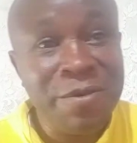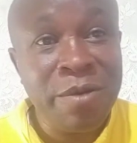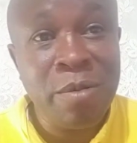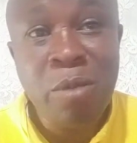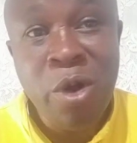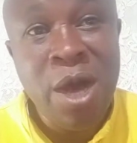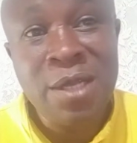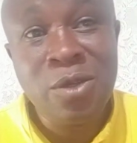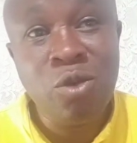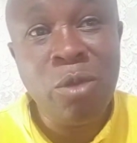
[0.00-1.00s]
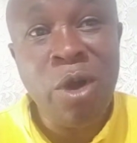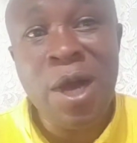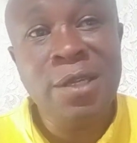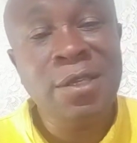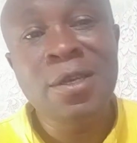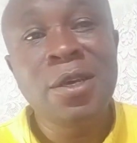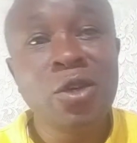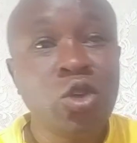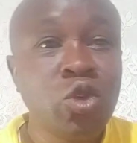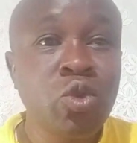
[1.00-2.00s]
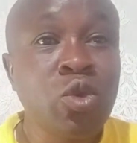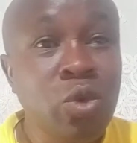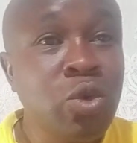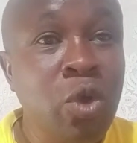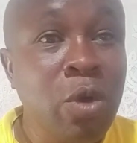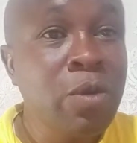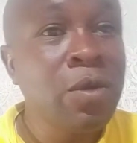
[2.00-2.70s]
from Boaz to Duro,